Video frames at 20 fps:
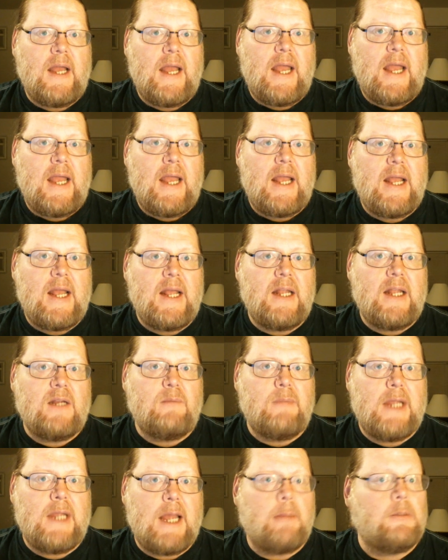
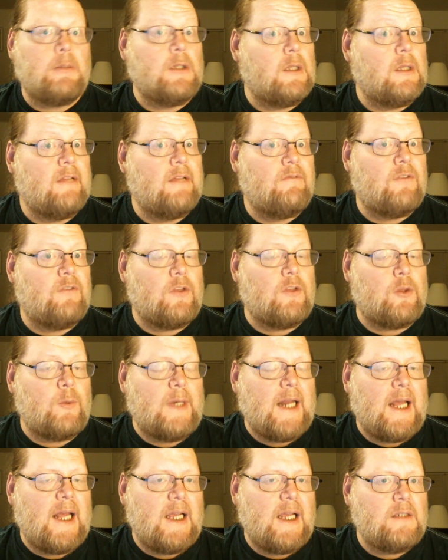and be able to live for
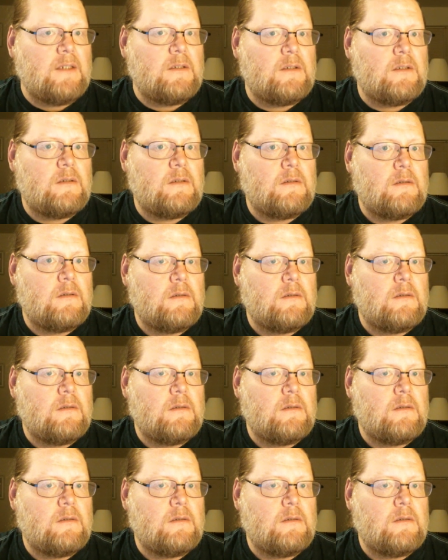3 days.